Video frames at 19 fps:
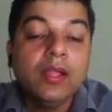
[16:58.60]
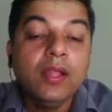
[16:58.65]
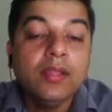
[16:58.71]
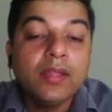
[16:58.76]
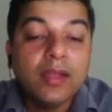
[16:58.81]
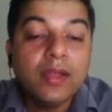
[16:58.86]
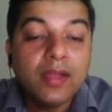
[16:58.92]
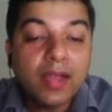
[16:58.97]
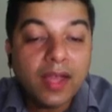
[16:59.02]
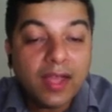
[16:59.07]

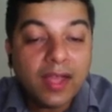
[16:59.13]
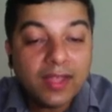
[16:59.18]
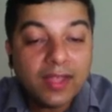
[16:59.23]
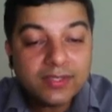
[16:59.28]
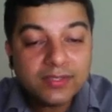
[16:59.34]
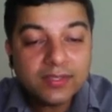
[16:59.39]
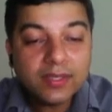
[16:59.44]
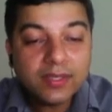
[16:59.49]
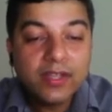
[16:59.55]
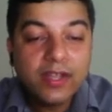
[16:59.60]
The
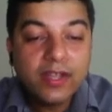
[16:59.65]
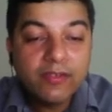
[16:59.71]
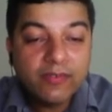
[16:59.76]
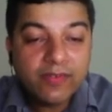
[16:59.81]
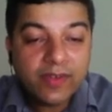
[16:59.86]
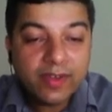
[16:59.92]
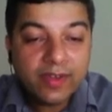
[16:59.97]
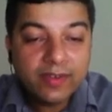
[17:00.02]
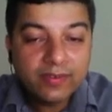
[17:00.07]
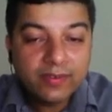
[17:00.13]
last
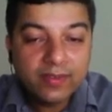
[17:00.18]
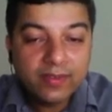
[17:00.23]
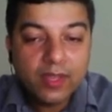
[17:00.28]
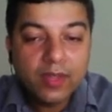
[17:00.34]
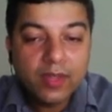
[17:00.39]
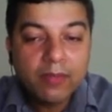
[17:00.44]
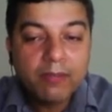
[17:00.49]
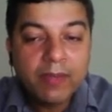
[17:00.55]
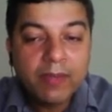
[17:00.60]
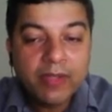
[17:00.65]
difference
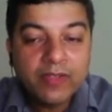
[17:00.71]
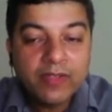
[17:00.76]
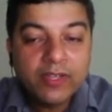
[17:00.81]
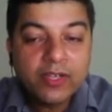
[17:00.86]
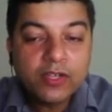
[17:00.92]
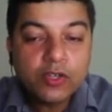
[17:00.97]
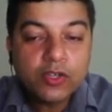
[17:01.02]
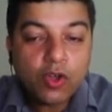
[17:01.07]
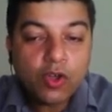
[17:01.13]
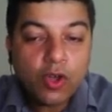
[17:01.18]
between the
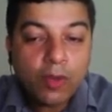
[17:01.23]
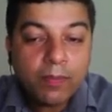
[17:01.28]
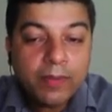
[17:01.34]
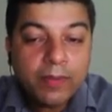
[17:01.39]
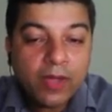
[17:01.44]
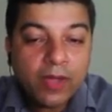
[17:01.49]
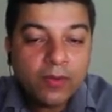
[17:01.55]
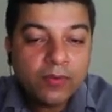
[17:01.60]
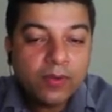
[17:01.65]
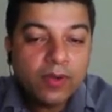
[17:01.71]
top
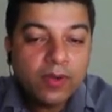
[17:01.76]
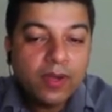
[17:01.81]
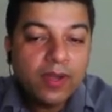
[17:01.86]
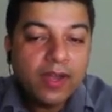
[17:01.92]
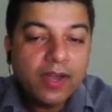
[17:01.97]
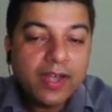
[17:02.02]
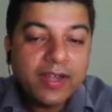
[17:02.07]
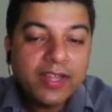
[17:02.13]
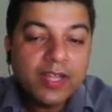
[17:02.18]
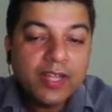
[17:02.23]
down
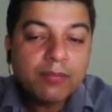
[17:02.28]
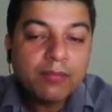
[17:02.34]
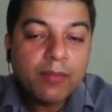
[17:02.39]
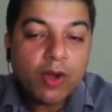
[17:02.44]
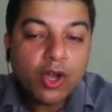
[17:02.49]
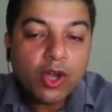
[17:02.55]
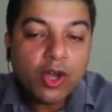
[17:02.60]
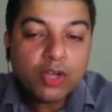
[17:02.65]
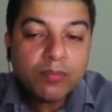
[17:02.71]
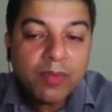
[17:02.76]
and the
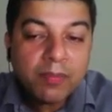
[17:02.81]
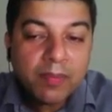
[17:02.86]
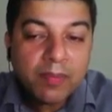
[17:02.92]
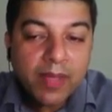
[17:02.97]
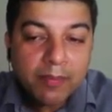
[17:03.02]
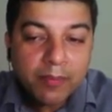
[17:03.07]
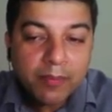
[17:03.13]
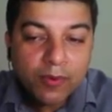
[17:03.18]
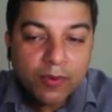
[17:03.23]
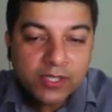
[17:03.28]
bottom up
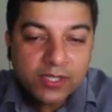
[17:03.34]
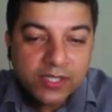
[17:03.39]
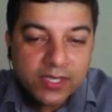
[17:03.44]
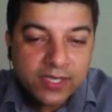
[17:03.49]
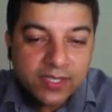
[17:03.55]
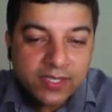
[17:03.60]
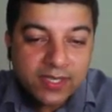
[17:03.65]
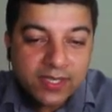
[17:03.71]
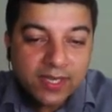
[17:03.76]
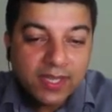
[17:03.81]
approach
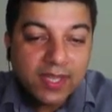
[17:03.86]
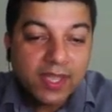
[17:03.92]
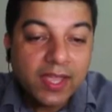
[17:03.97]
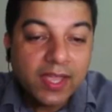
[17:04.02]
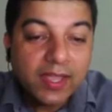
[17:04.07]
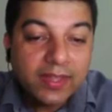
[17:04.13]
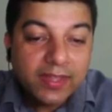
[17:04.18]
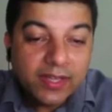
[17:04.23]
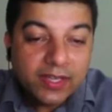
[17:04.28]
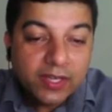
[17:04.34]
is
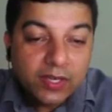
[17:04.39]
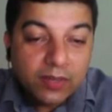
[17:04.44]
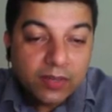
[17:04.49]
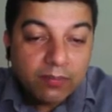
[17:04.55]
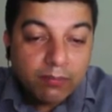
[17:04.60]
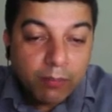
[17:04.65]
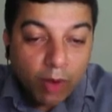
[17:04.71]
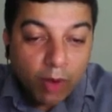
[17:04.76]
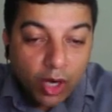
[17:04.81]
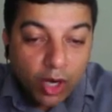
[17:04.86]
in the
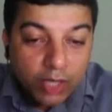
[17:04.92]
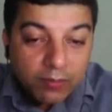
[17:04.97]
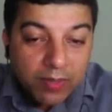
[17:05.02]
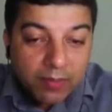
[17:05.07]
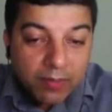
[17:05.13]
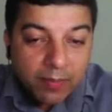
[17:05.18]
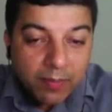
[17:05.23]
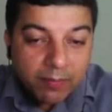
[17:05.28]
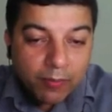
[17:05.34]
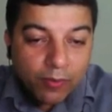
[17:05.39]
bottom
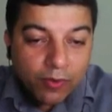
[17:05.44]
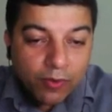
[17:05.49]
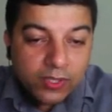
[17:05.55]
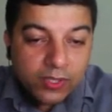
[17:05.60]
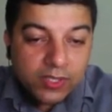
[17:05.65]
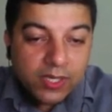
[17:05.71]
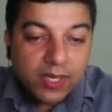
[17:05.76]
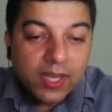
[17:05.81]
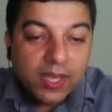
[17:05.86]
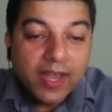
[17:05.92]
up approach,
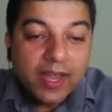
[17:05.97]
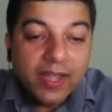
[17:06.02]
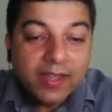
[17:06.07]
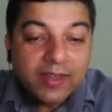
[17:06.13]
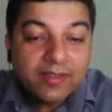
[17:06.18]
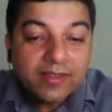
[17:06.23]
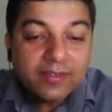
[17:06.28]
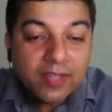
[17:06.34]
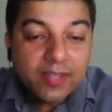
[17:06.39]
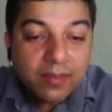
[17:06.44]
it
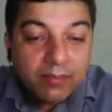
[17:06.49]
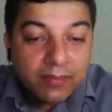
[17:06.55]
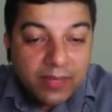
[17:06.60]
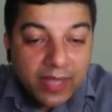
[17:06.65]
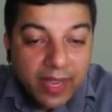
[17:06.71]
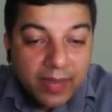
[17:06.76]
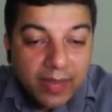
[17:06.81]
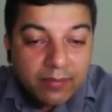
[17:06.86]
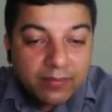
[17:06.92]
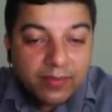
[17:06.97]
is
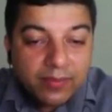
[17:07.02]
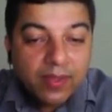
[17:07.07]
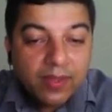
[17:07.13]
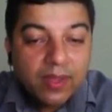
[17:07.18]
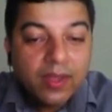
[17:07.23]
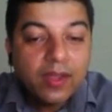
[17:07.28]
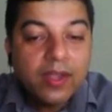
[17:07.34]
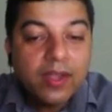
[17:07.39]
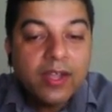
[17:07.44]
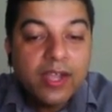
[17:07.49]
sometimes
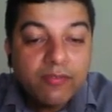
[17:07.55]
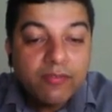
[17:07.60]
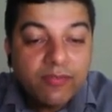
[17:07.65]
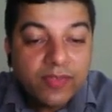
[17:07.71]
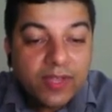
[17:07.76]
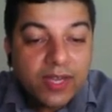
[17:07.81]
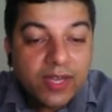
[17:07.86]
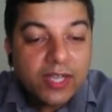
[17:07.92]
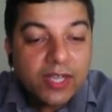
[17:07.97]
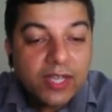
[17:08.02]

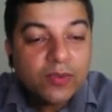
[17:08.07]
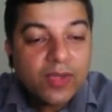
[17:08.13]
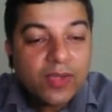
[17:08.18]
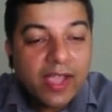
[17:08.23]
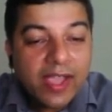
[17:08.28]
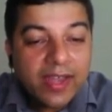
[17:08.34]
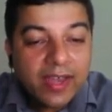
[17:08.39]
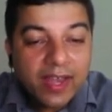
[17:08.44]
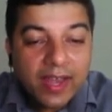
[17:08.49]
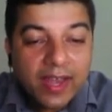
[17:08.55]
difficult to
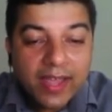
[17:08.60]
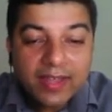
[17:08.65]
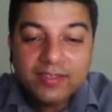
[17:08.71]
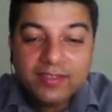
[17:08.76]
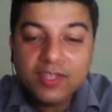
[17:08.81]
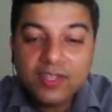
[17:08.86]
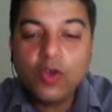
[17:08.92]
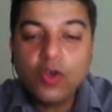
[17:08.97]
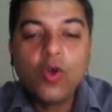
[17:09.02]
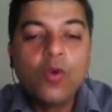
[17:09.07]
analyze
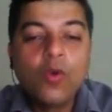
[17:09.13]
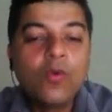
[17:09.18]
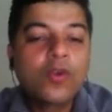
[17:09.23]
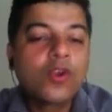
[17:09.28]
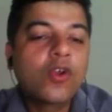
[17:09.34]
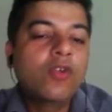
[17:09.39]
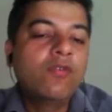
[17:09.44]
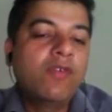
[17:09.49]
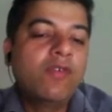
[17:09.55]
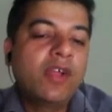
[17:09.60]
the
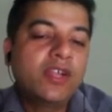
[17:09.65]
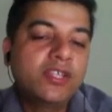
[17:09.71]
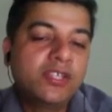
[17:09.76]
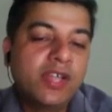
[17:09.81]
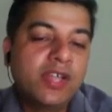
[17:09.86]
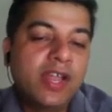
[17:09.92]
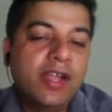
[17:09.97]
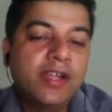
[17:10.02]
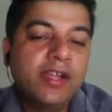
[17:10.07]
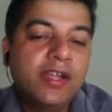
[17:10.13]
overall
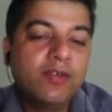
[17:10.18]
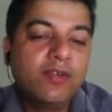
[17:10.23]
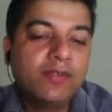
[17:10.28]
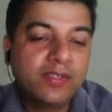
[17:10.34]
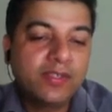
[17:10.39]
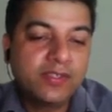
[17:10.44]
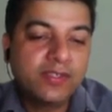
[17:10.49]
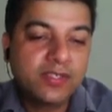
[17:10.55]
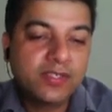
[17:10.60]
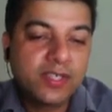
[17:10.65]
functionality of the
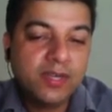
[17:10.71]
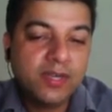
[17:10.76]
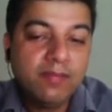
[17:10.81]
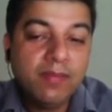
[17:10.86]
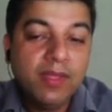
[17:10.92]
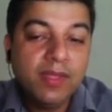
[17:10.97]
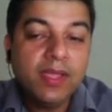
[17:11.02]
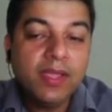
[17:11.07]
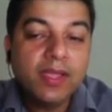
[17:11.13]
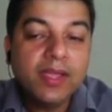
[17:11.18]
system
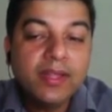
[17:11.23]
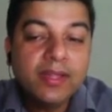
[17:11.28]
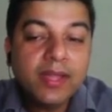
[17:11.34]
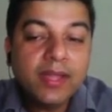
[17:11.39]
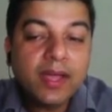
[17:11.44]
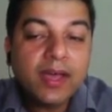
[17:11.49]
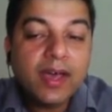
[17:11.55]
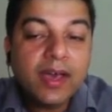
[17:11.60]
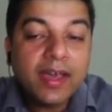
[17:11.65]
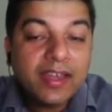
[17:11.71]
in the
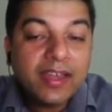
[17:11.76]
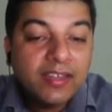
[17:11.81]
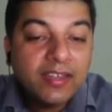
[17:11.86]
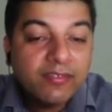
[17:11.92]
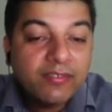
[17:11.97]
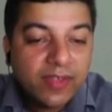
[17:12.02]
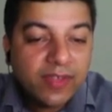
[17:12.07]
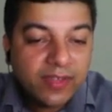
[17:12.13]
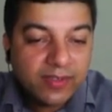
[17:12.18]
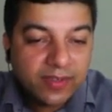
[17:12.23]
early
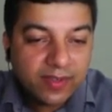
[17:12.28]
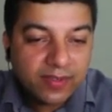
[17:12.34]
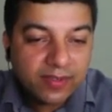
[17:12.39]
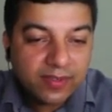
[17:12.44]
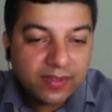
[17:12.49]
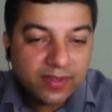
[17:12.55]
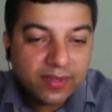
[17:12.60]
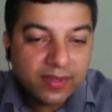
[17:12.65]
phases.